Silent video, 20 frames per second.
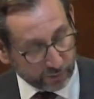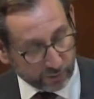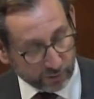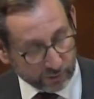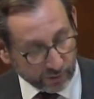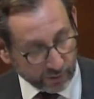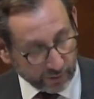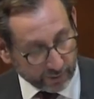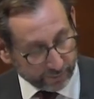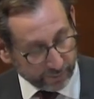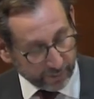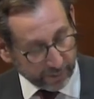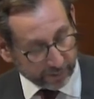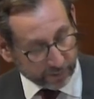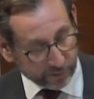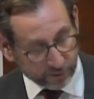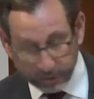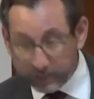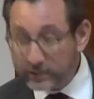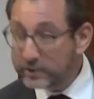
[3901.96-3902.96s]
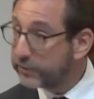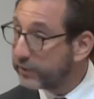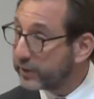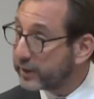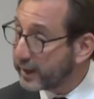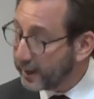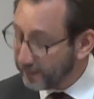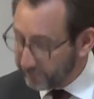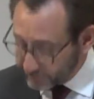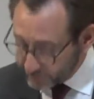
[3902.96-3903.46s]
just going back to that if I
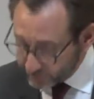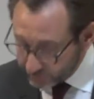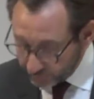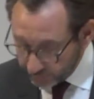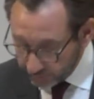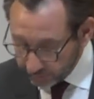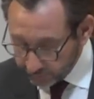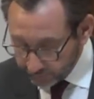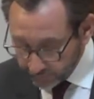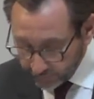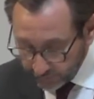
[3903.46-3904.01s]
can, Mr. Oliff,